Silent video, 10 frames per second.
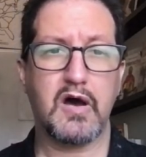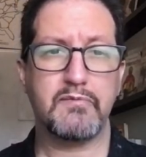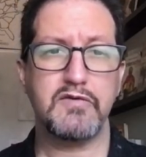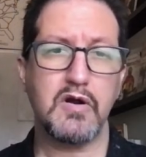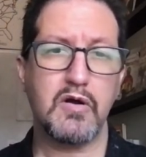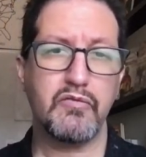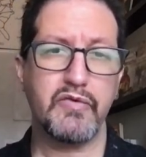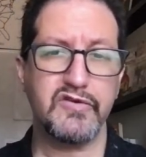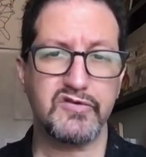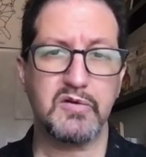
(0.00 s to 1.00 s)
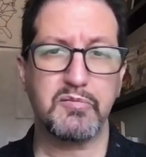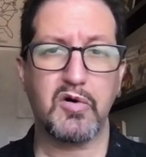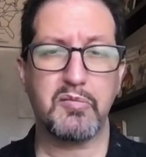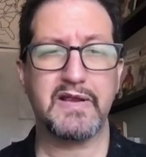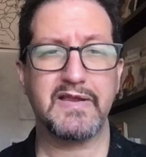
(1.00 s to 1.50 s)
reasonable
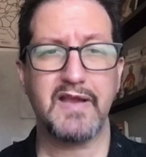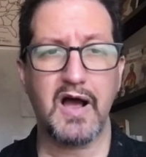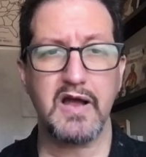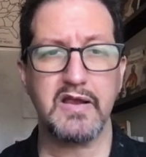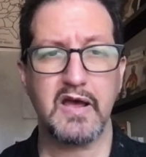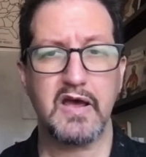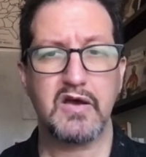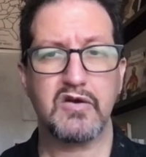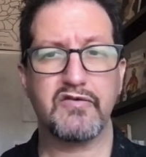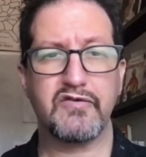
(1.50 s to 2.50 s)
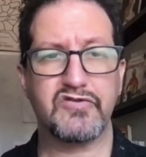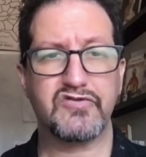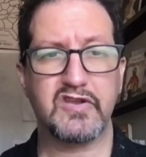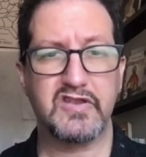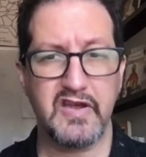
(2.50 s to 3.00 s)
but not
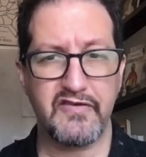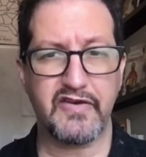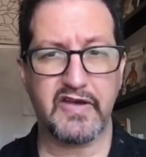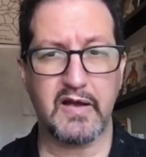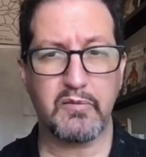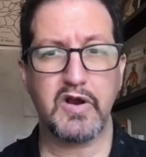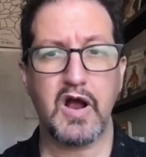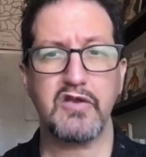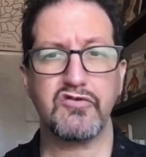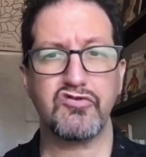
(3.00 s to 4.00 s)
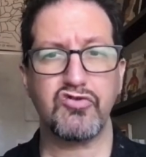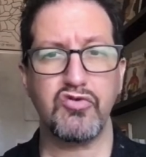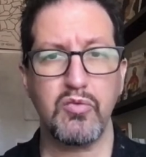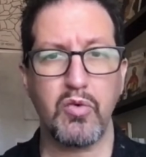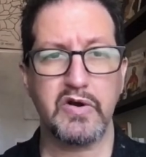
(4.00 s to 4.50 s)
significant. We're not too
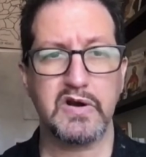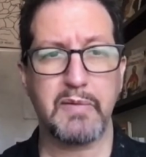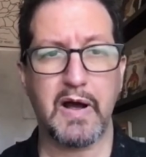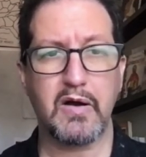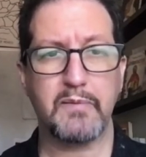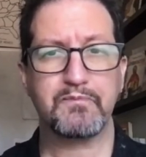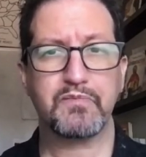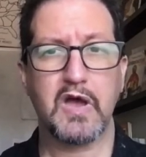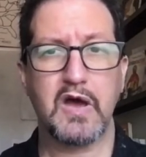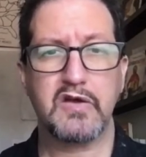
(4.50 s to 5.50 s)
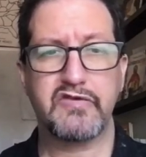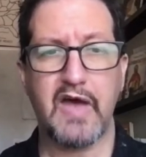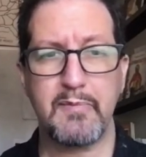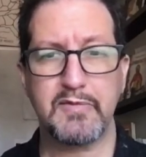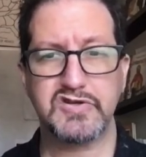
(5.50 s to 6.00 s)
worried about
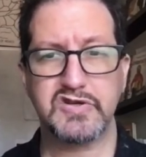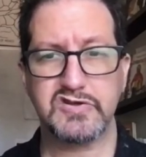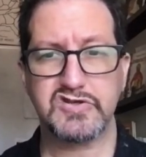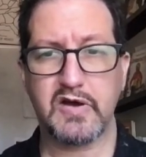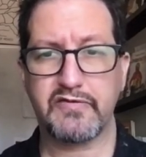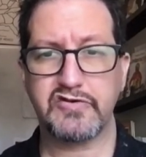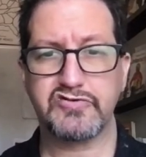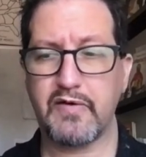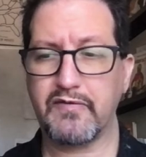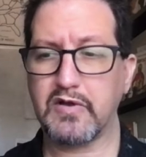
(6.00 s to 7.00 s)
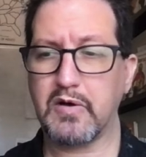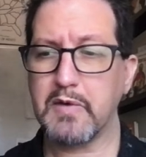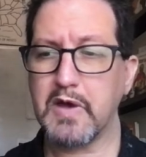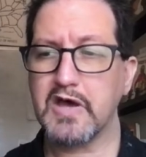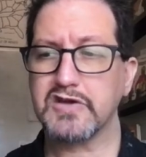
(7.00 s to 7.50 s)
damaging the soft tissue envelope.
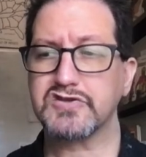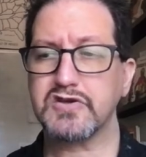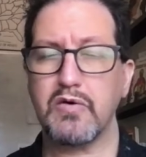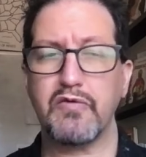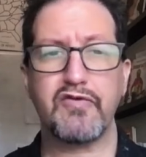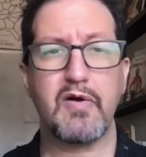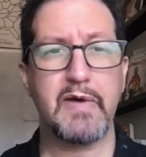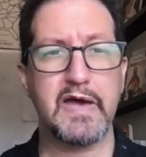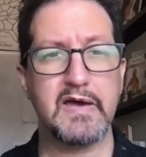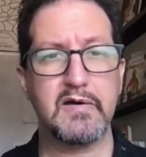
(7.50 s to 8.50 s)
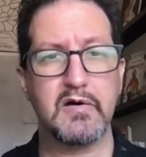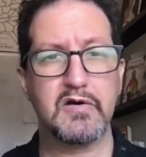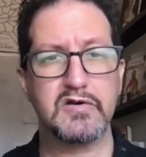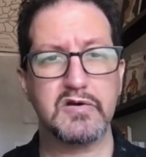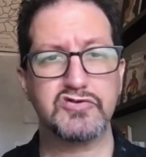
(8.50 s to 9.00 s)
So from a
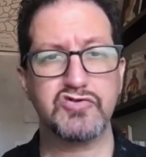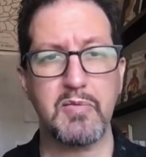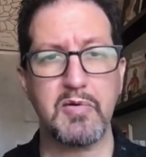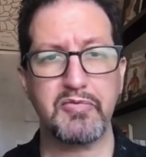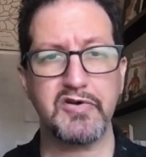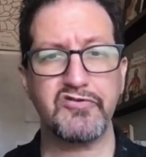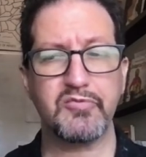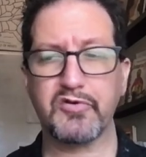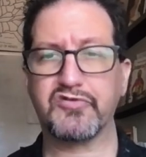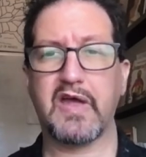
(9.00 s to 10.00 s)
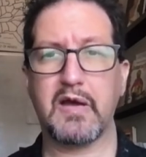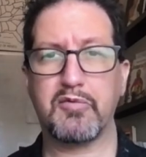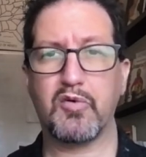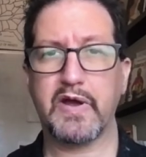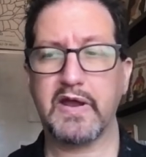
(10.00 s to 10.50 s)
trauma principle
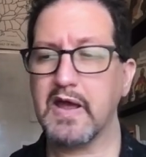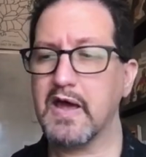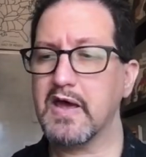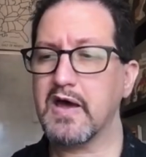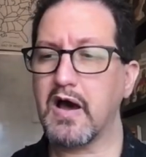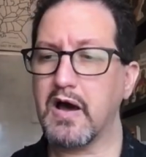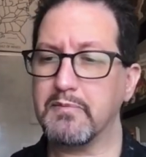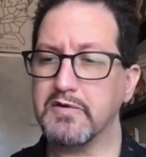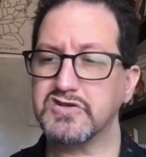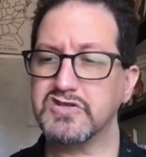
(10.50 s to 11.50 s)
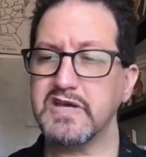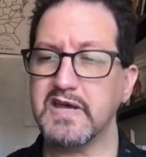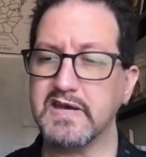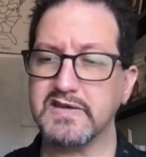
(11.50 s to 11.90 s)
standpoint, she is